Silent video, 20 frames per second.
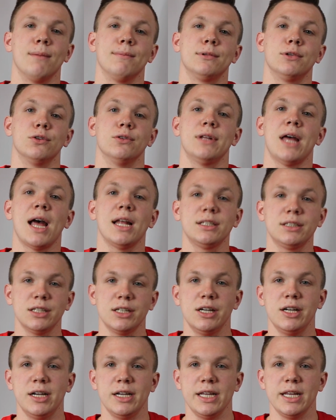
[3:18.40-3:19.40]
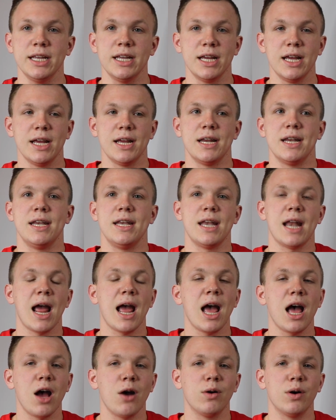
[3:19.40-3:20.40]
So that's the hoodie.
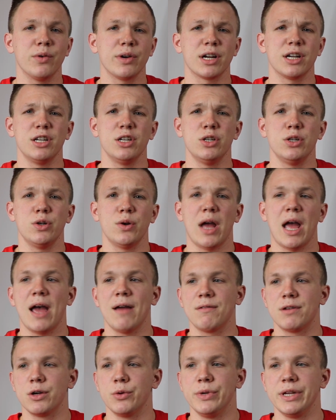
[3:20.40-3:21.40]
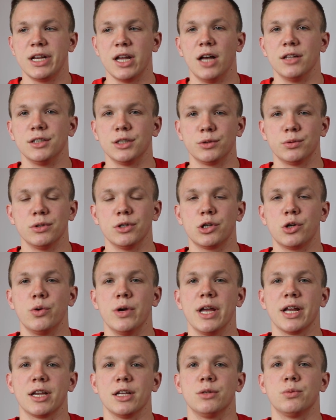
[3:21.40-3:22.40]
Now what we're gonna do after we cut this real
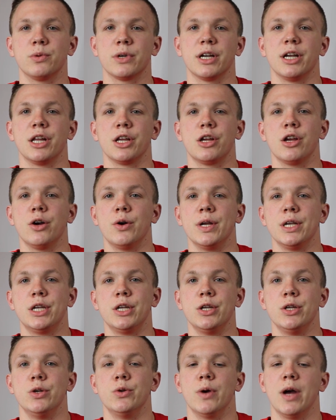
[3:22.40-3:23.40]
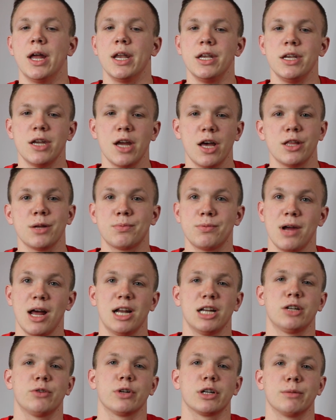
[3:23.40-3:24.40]
quick is we're gonna go into another
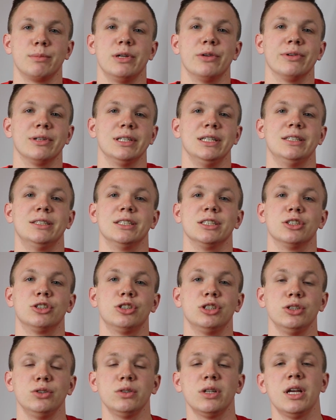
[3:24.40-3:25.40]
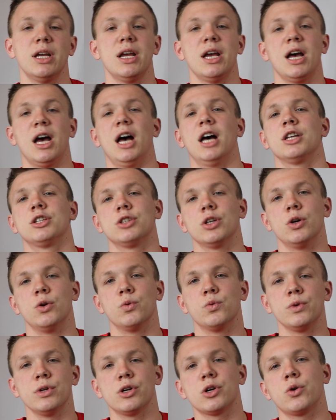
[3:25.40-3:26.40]
product we're gonna be releasing soon.
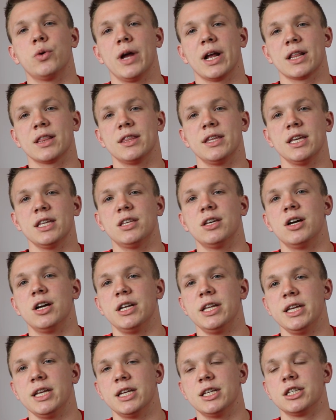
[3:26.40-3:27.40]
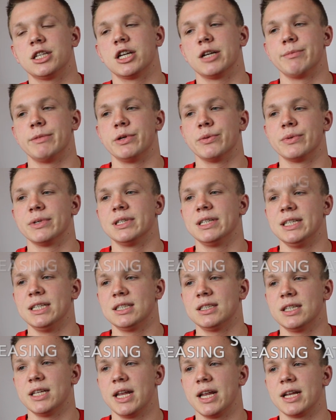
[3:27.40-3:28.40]
So real quick, this hoodie is gonna be
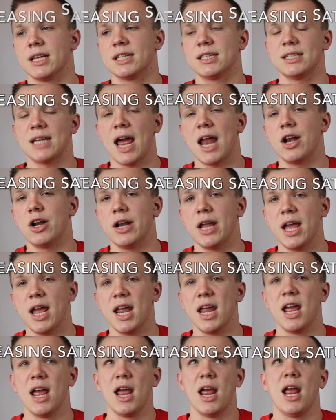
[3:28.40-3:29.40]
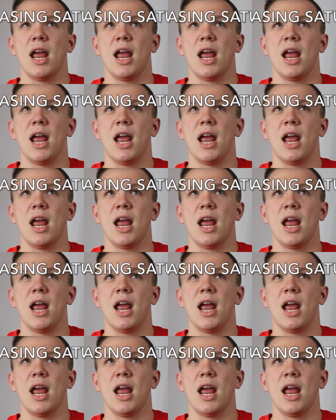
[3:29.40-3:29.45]
releasing Saturday,